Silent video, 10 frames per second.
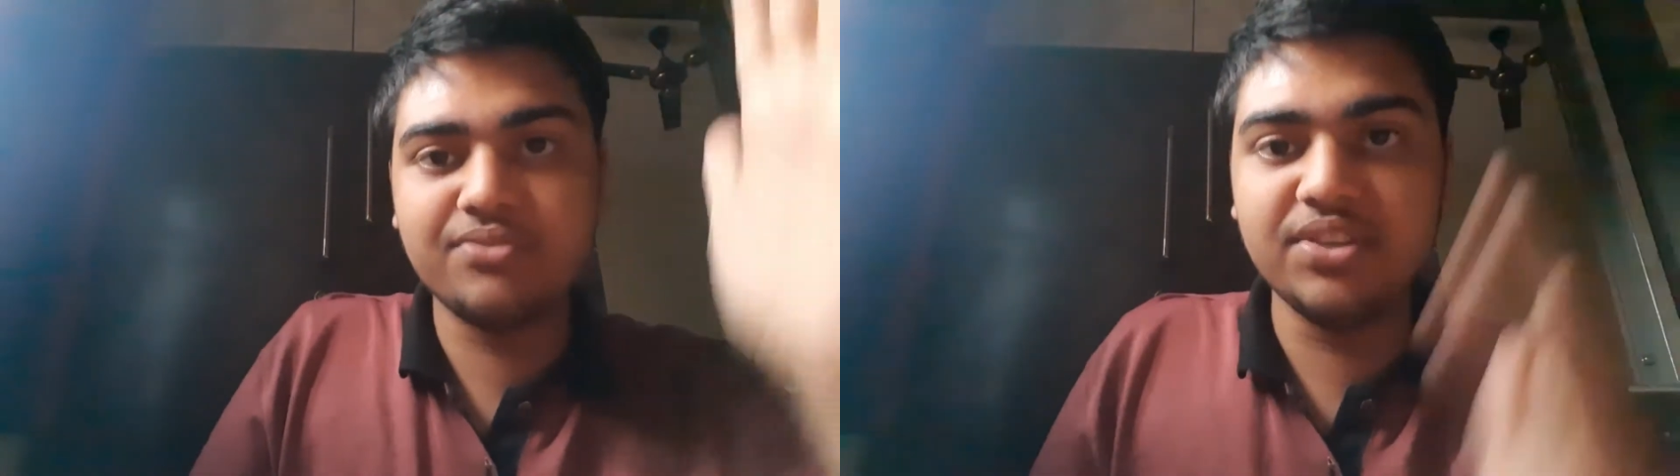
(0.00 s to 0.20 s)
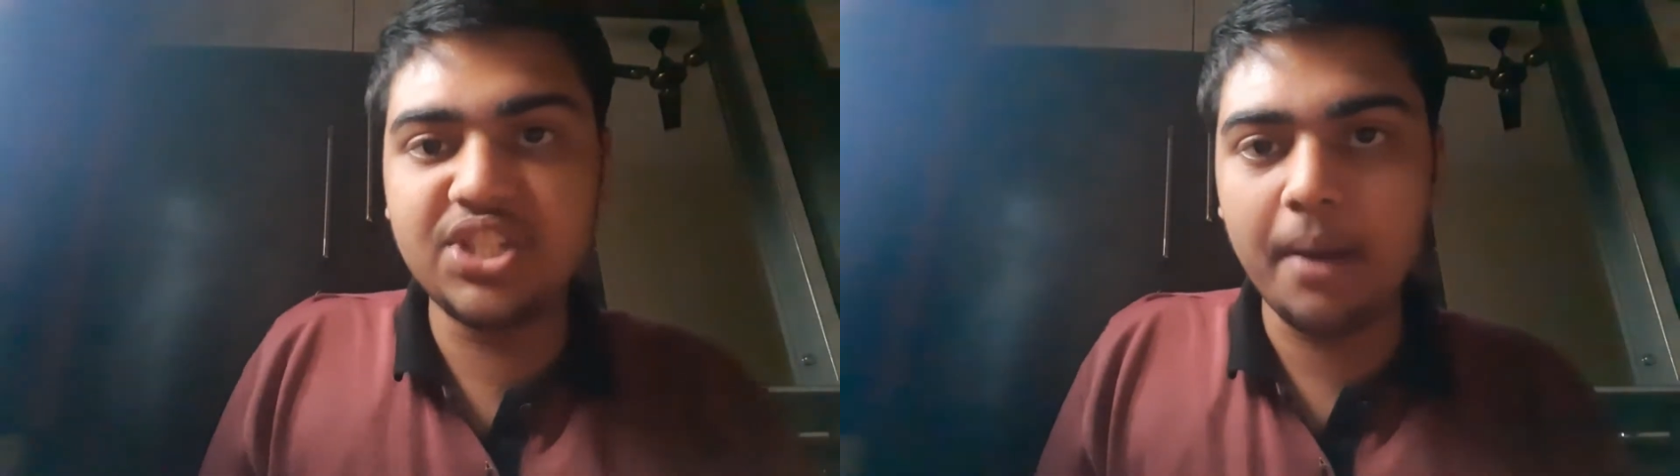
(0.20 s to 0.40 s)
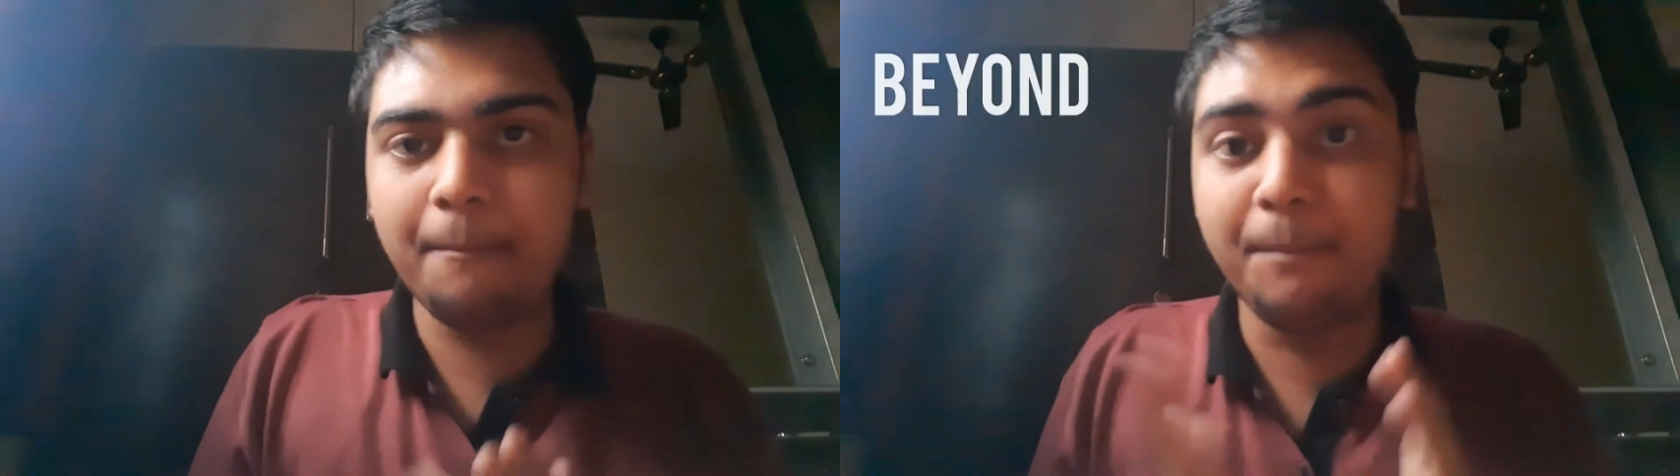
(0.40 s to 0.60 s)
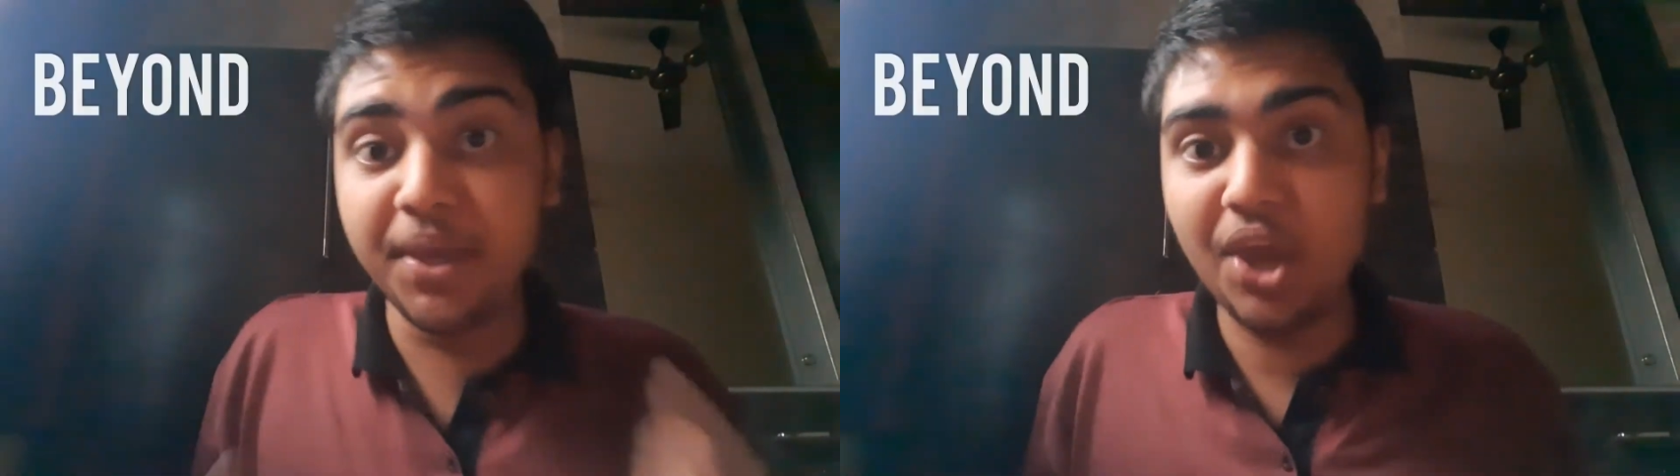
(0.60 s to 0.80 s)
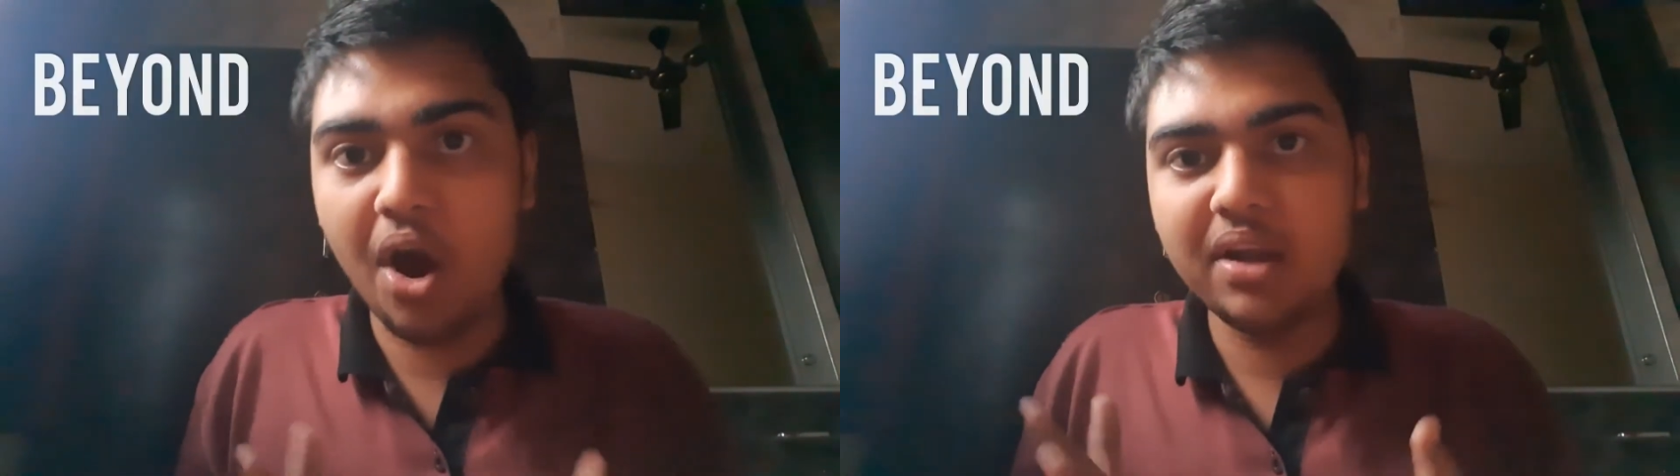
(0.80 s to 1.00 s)
which are
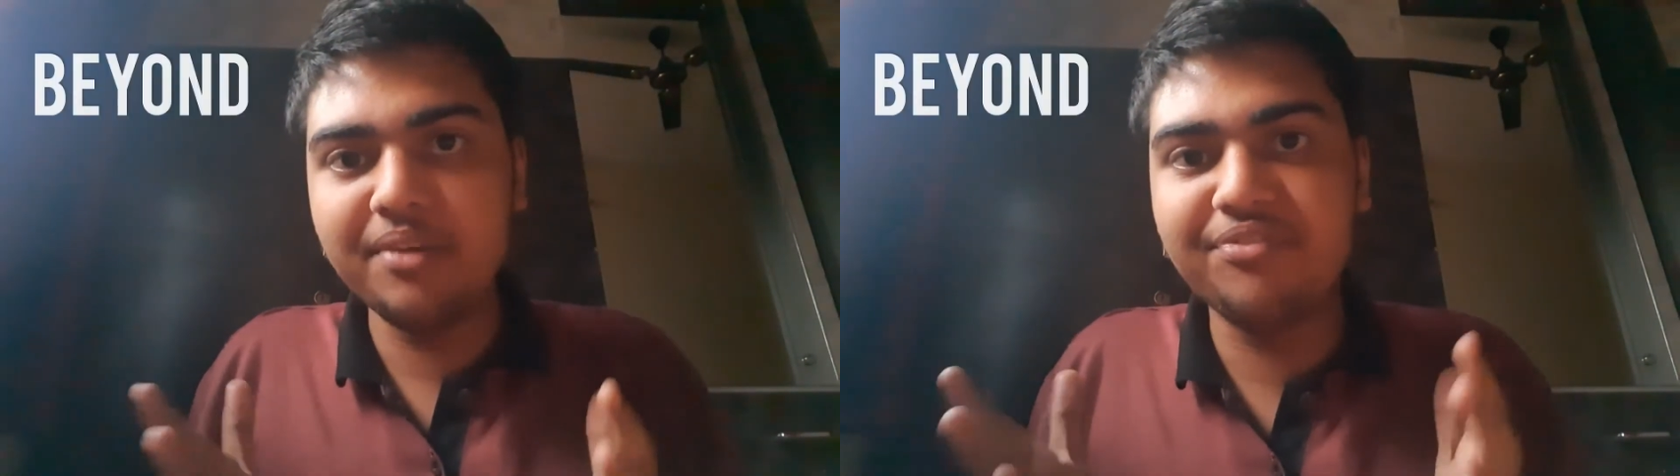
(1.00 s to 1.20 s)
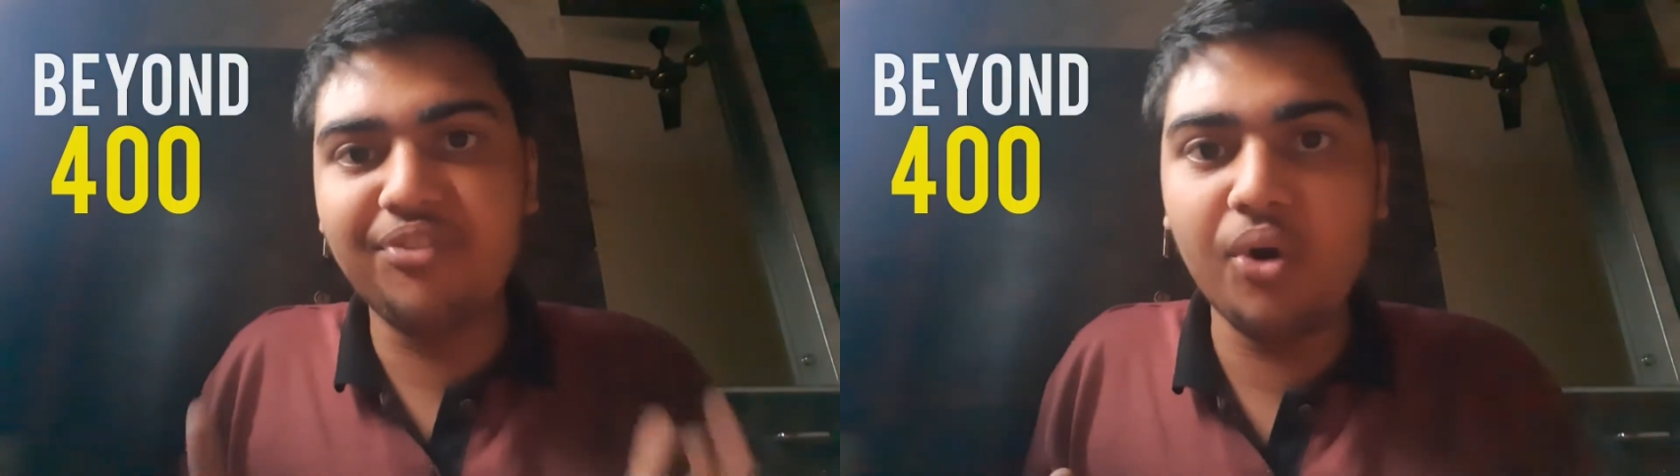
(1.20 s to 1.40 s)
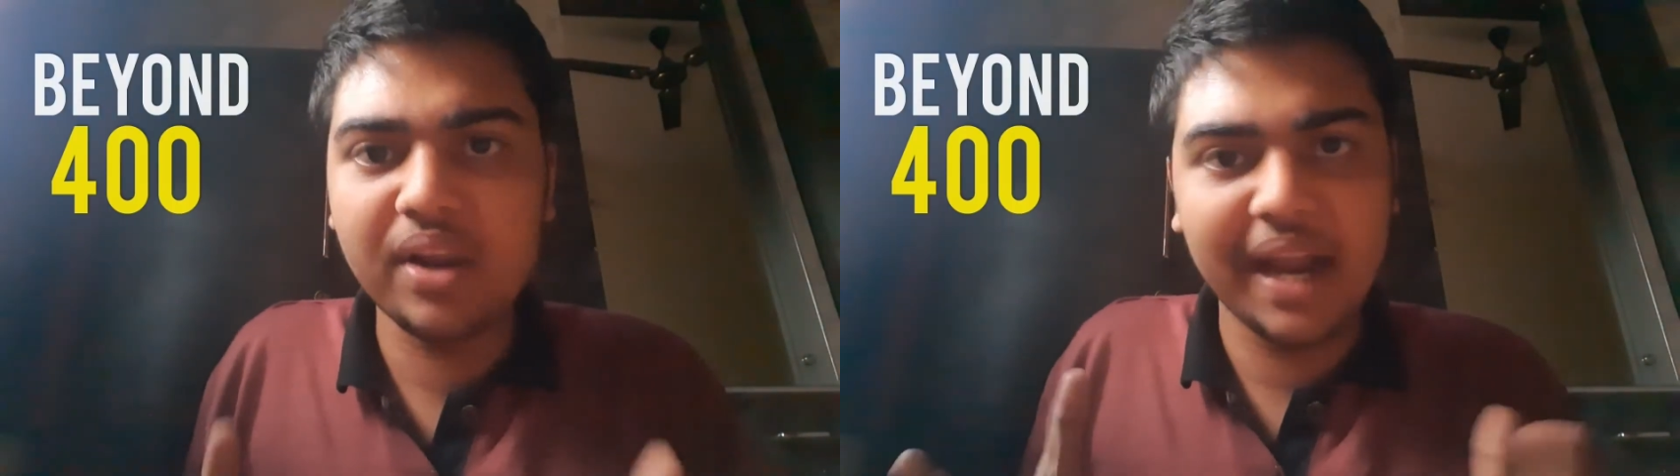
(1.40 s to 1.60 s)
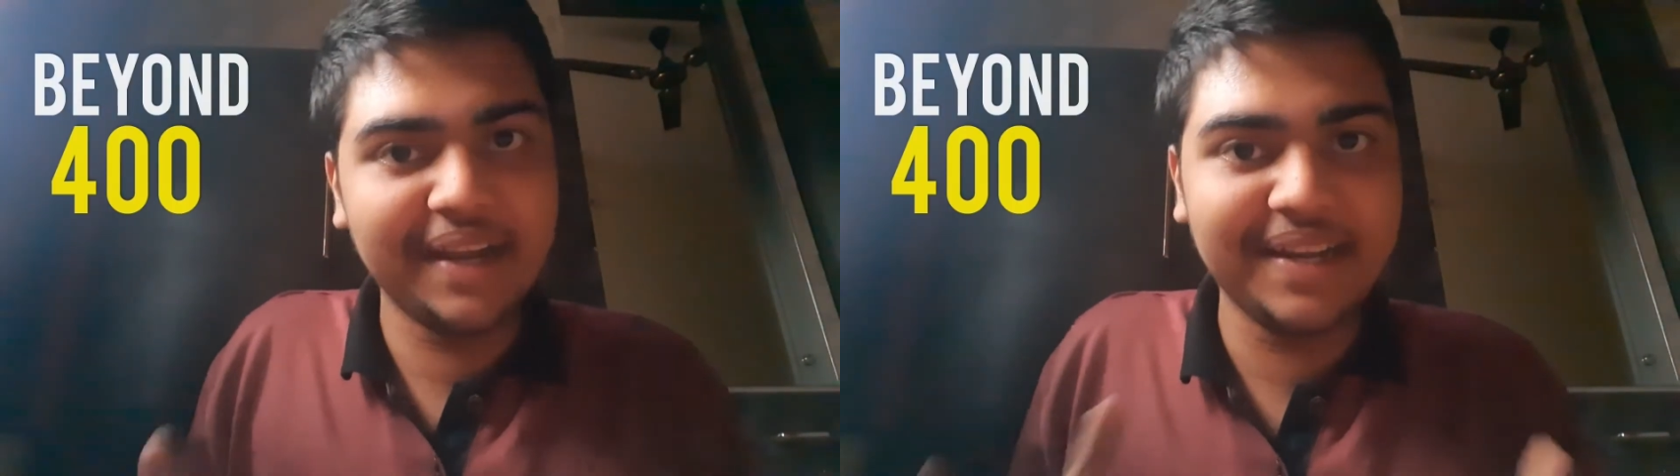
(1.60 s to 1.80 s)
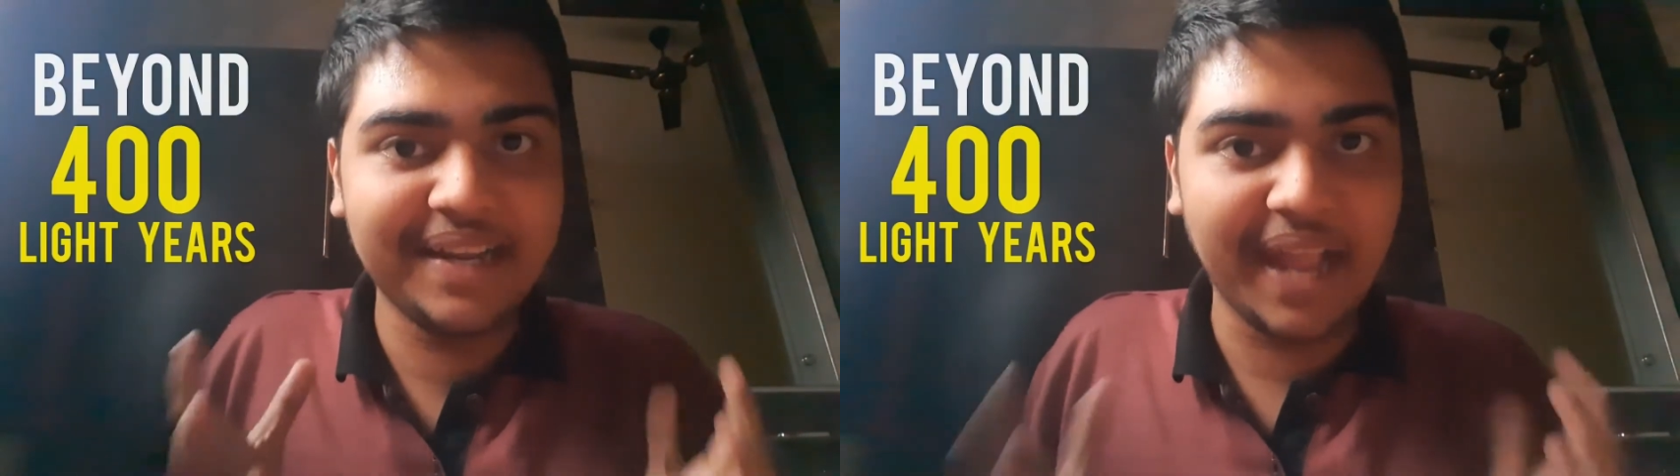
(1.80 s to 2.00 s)
beyond
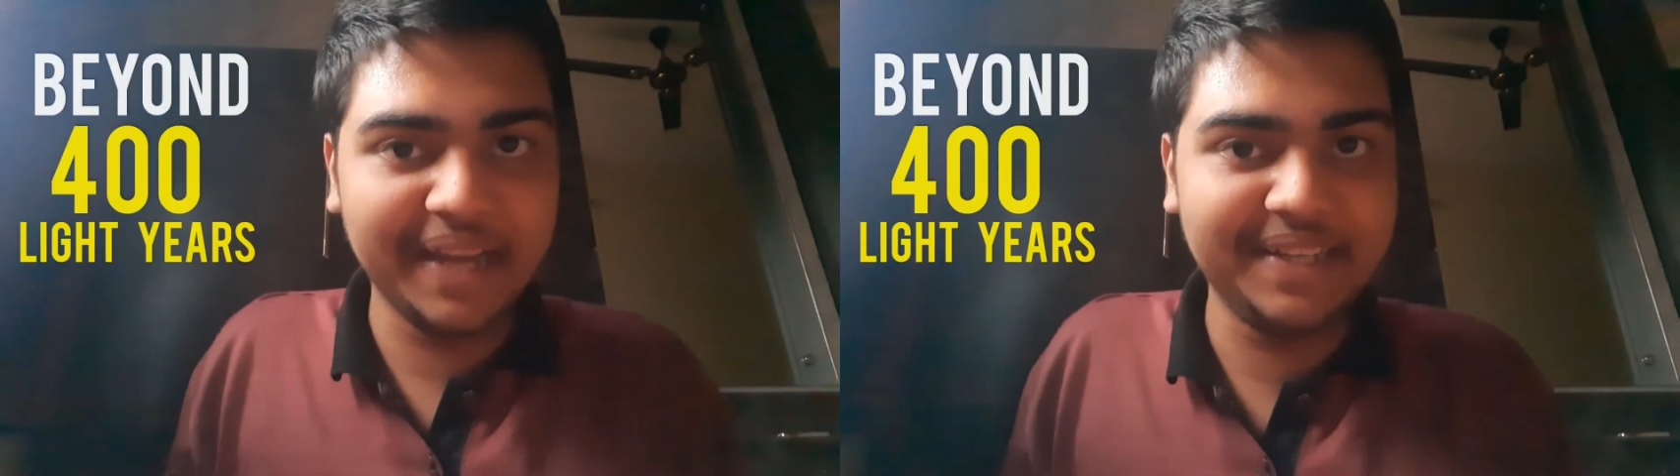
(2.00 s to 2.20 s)
400 light